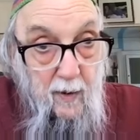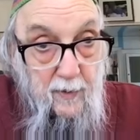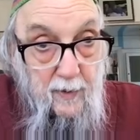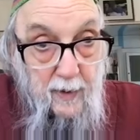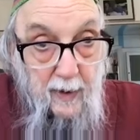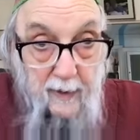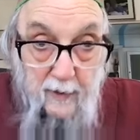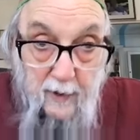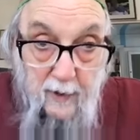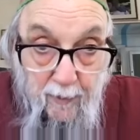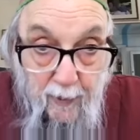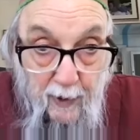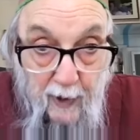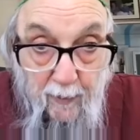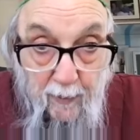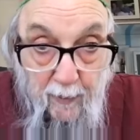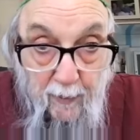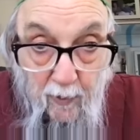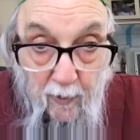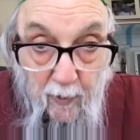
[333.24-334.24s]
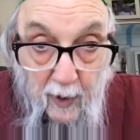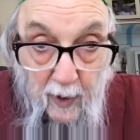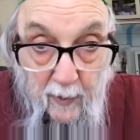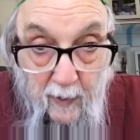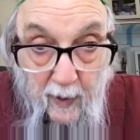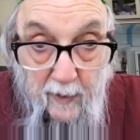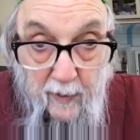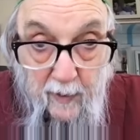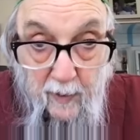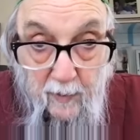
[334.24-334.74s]
that the people
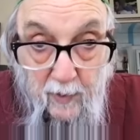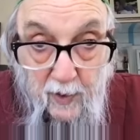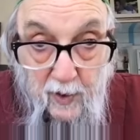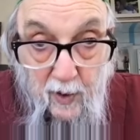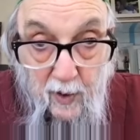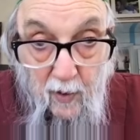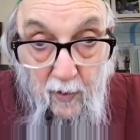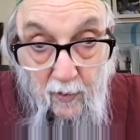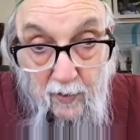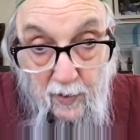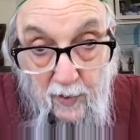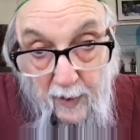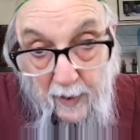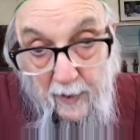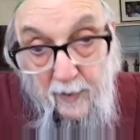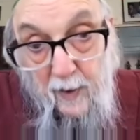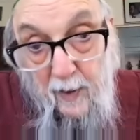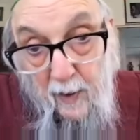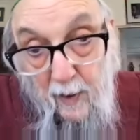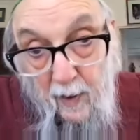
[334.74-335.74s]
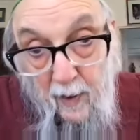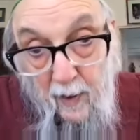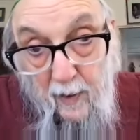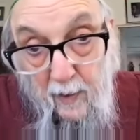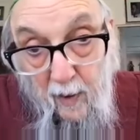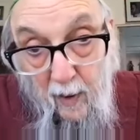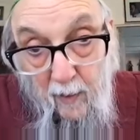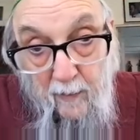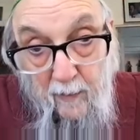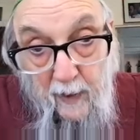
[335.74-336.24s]
might make themselves. They did
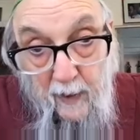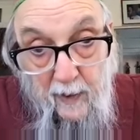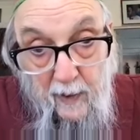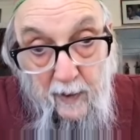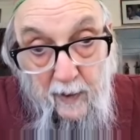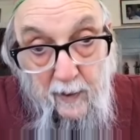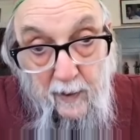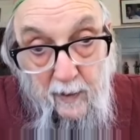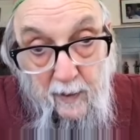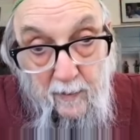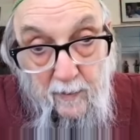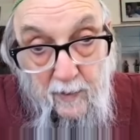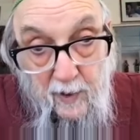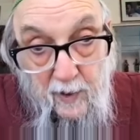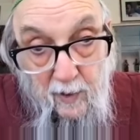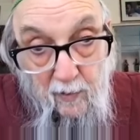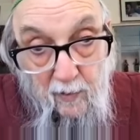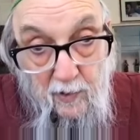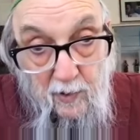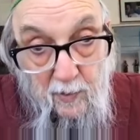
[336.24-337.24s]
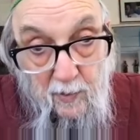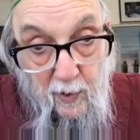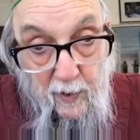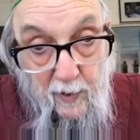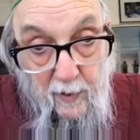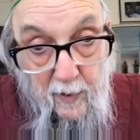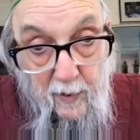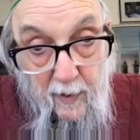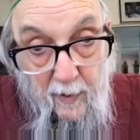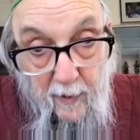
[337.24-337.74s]
end up making it themselves,
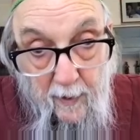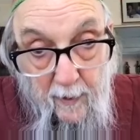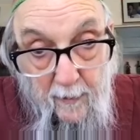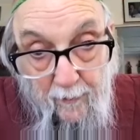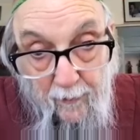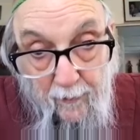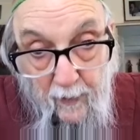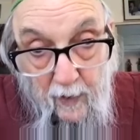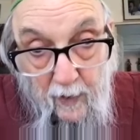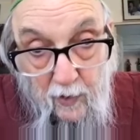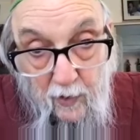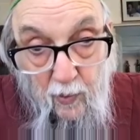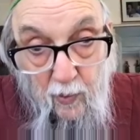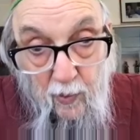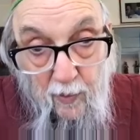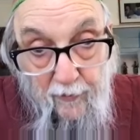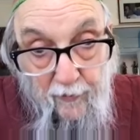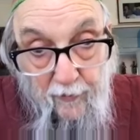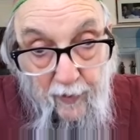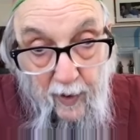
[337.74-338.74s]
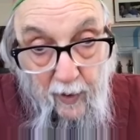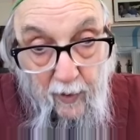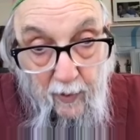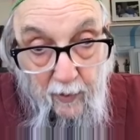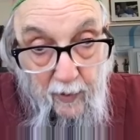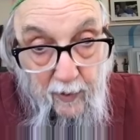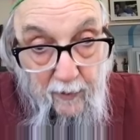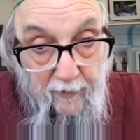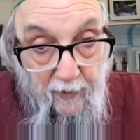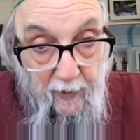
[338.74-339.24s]
but to a
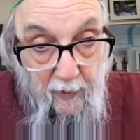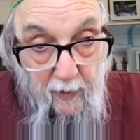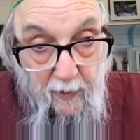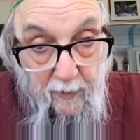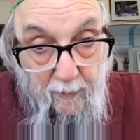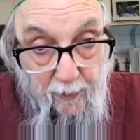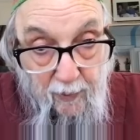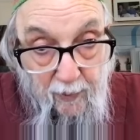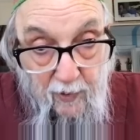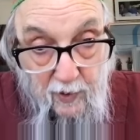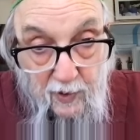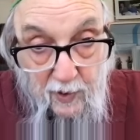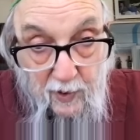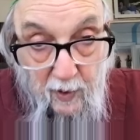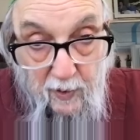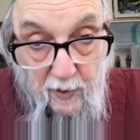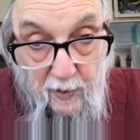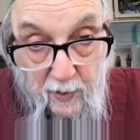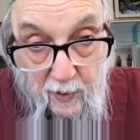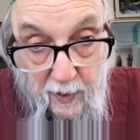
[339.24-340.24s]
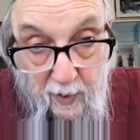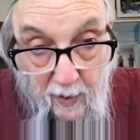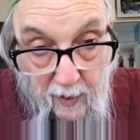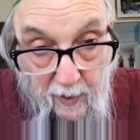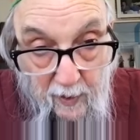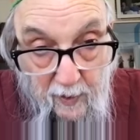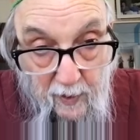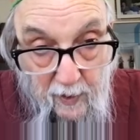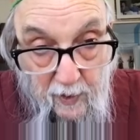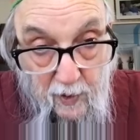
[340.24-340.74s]
very, very precise
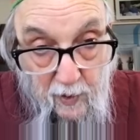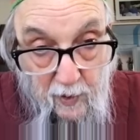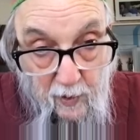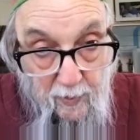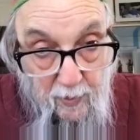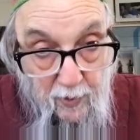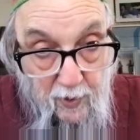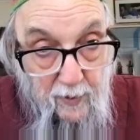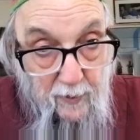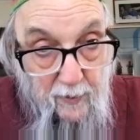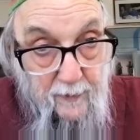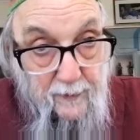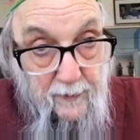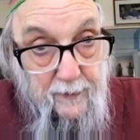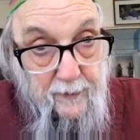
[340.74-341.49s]
description.